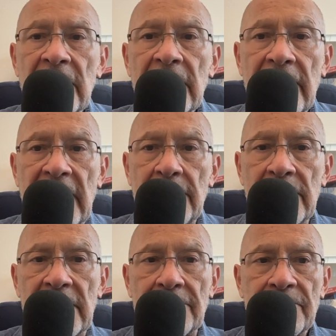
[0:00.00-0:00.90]

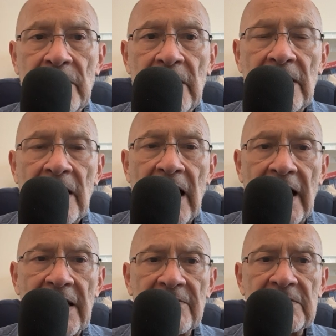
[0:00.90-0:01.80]
namely
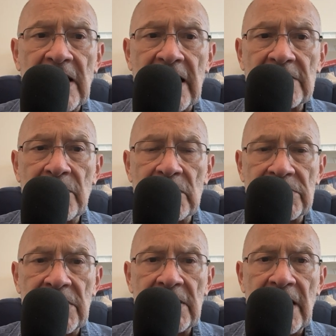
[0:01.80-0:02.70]

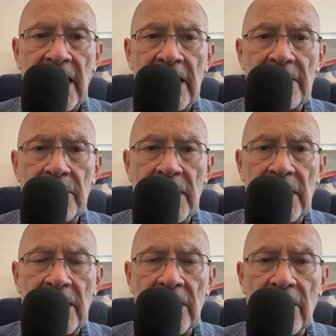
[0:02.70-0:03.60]
Aleph/Bereshit a in
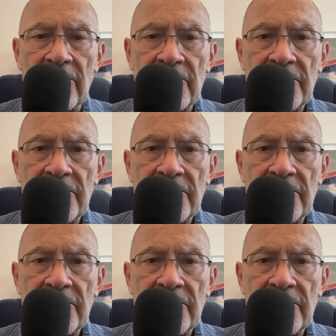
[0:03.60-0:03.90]
beginning of.